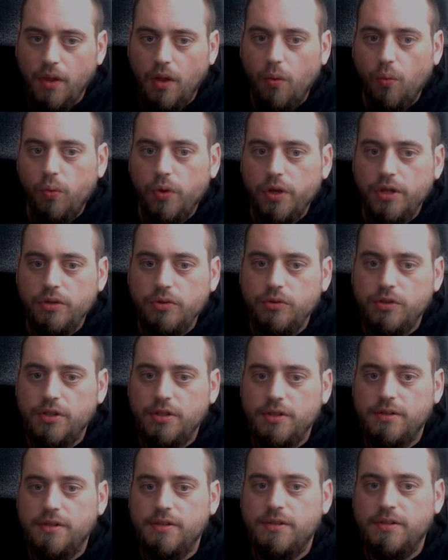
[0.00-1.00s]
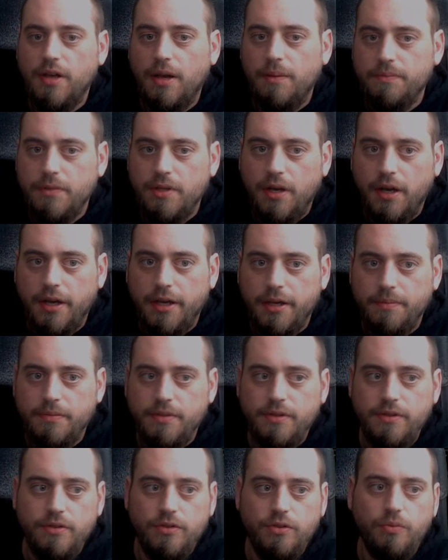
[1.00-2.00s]
we use it
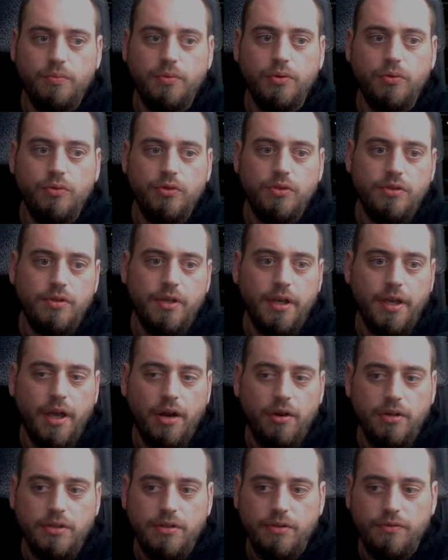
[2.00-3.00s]
sometimes to boost a character